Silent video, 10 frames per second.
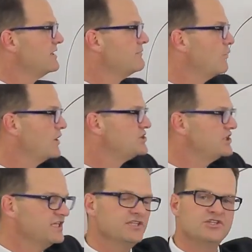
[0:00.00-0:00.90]
but what you
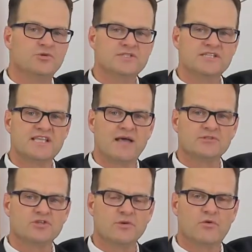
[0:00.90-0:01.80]
didn't do was
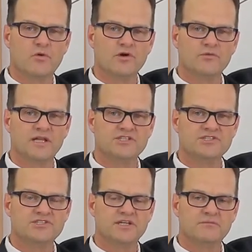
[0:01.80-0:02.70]
establish a rapport and a
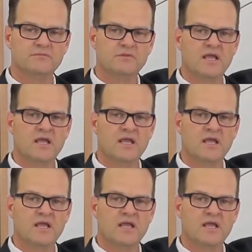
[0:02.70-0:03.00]
relationship.